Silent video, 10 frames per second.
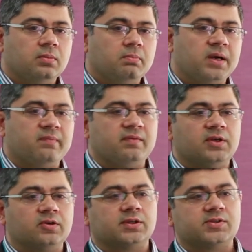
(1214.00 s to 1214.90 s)
But when we
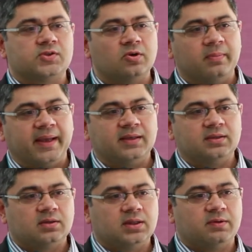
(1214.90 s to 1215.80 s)
looked at the SNOMED,
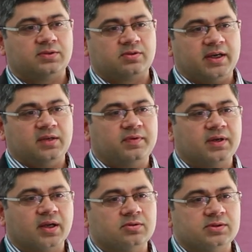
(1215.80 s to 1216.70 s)
there were three
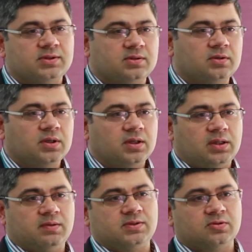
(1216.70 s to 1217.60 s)
different codes.
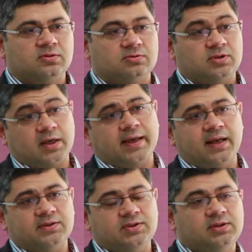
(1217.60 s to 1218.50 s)
There was no known drug
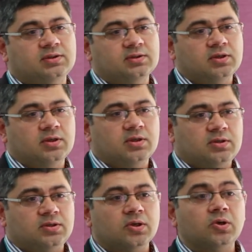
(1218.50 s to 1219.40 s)
allergy,
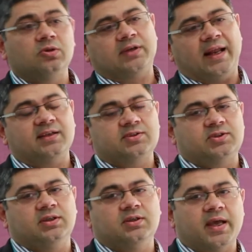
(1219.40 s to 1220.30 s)
no known
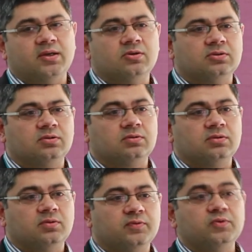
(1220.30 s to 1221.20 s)
allergy, and no known
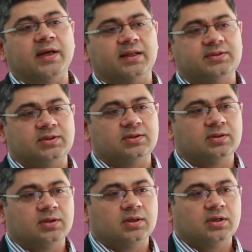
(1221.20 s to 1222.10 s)
food allergy.
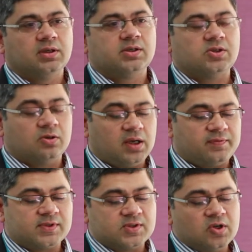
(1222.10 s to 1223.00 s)
So
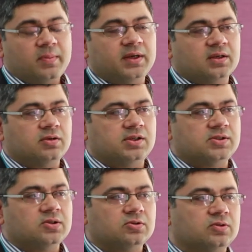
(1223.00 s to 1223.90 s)
if the SNOMED code is
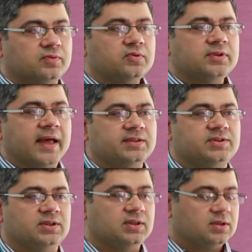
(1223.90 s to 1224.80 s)
no known food
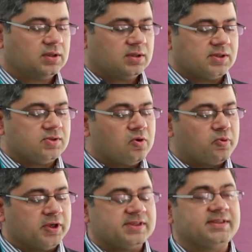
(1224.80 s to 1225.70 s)
allergy, there's no
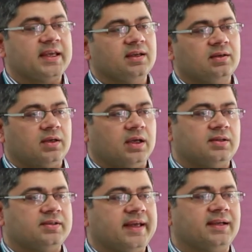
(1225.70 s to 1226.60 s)
point saying in
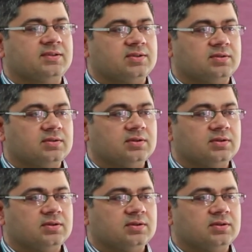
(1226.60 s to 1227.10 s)
the text